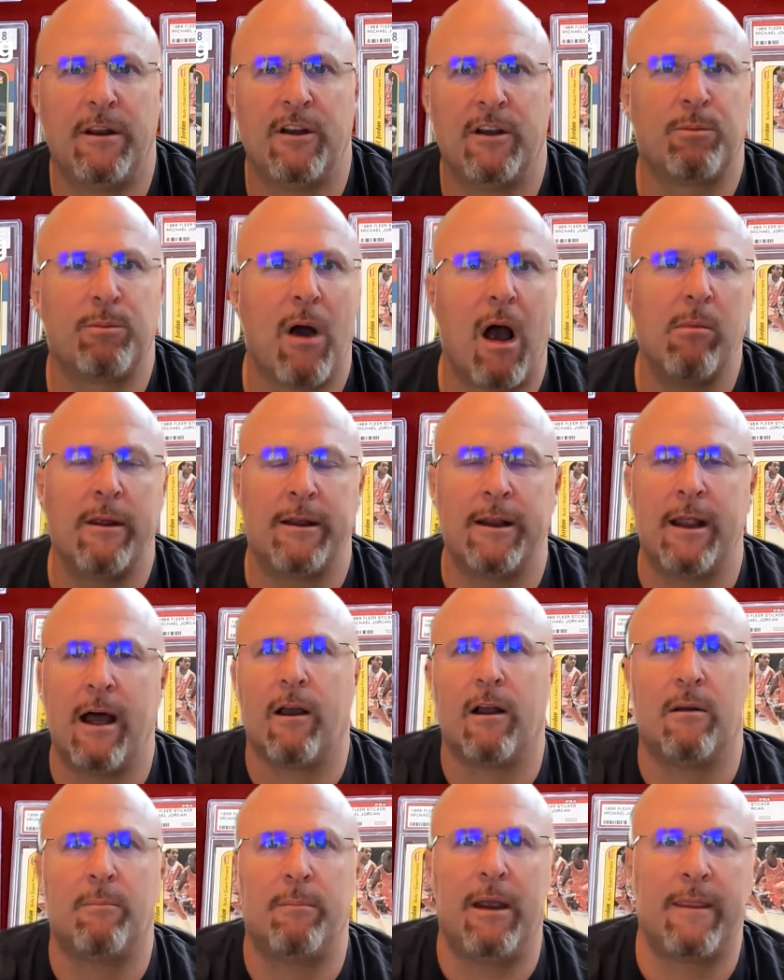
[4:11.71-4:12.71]
it's probably not
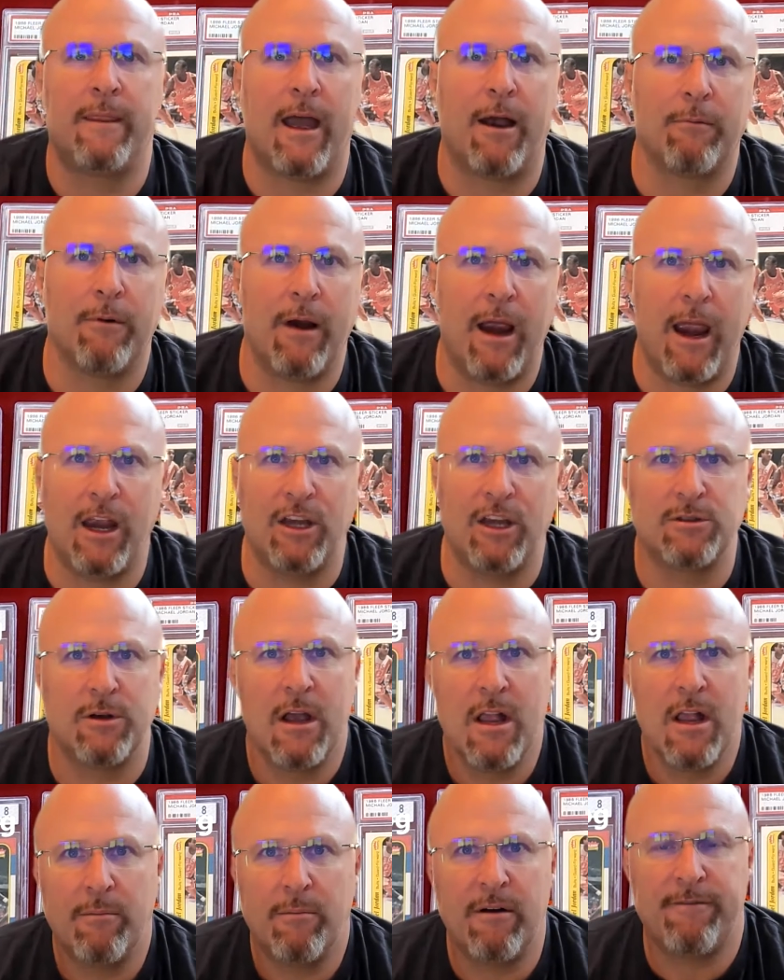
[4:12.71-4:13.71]
going to be in that range,
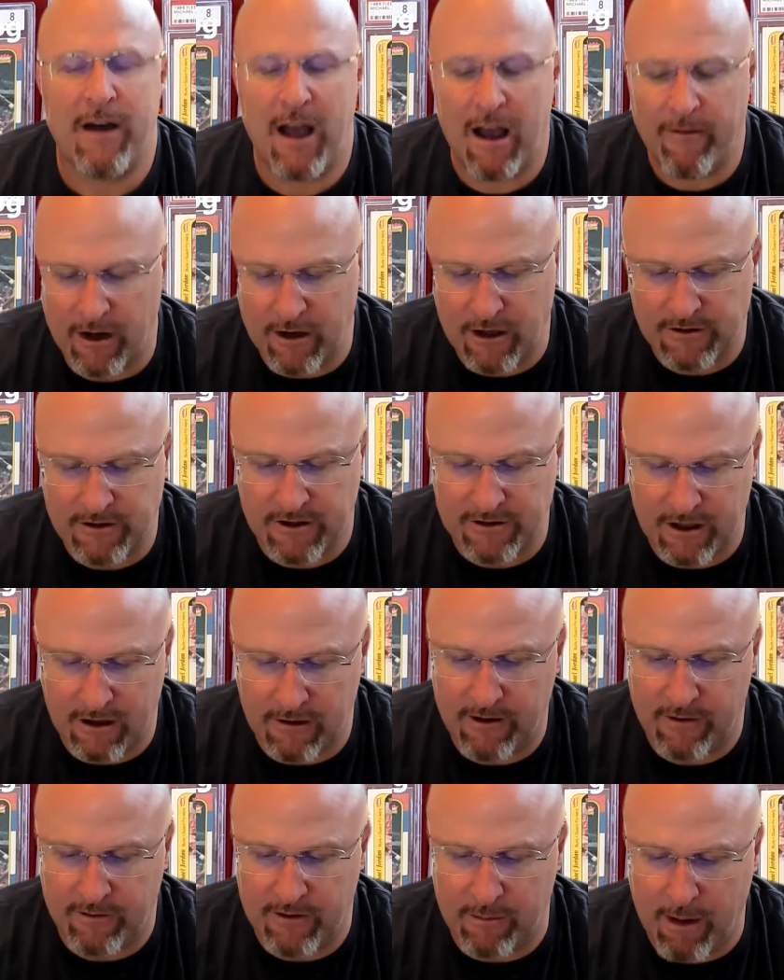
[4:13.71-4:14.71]
but $500,
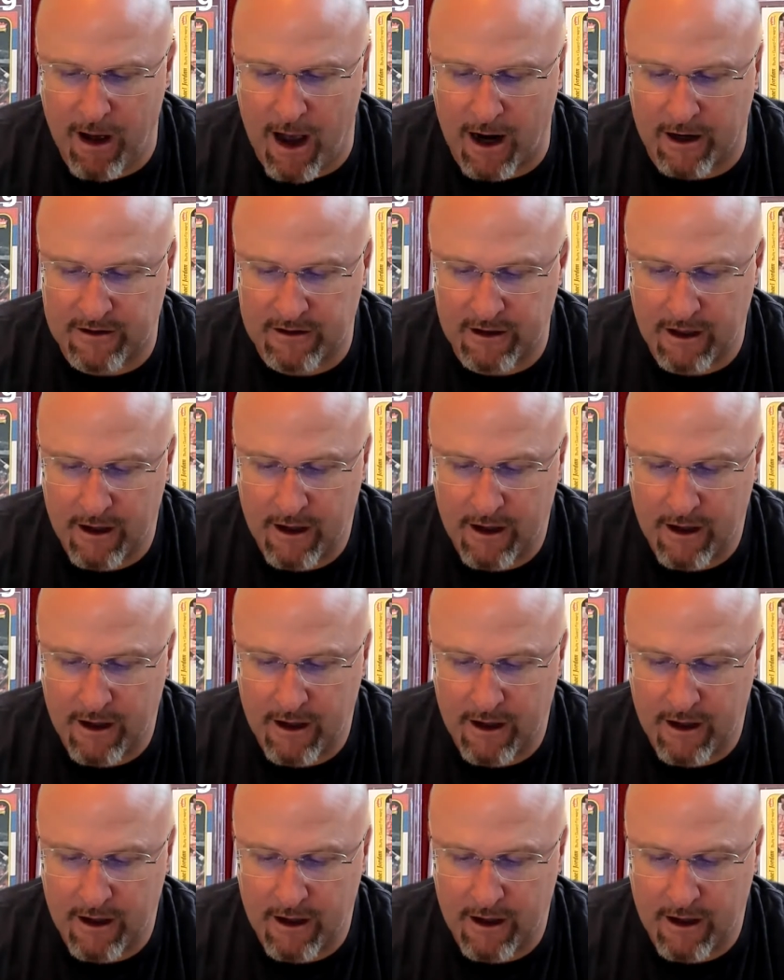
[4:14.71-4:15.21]
$650.